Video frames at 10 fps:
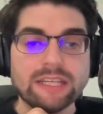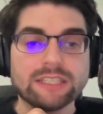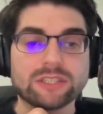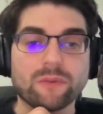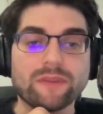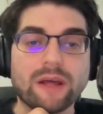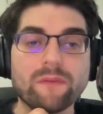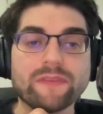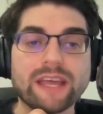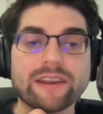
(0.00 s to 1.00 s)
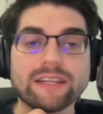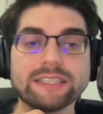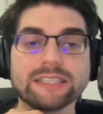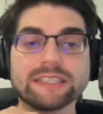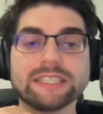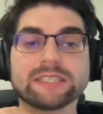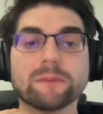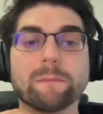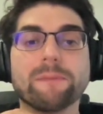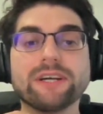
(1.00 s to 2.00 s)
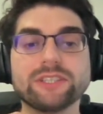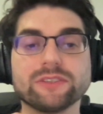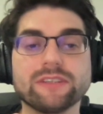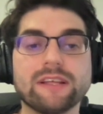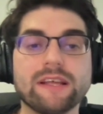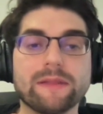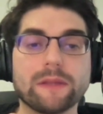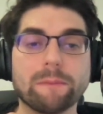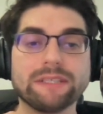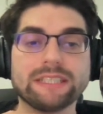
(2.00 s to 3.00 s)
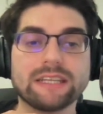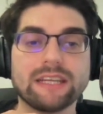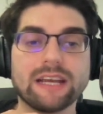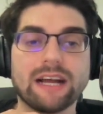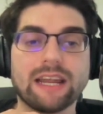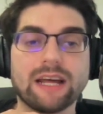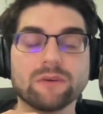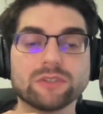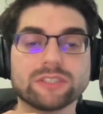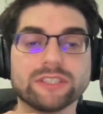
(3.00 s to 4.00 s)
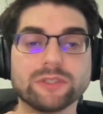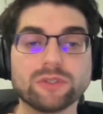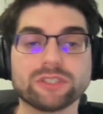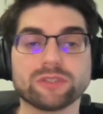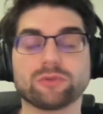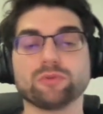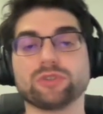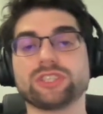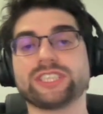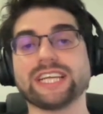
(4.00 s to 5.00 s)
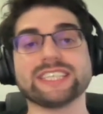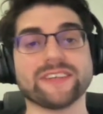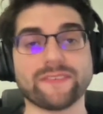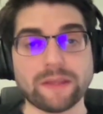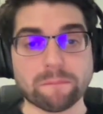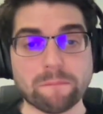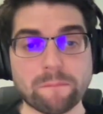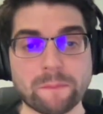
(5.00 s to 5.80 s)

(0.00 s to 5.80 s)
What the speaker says: So now they are releasing this version that basically allows the user to change the theme,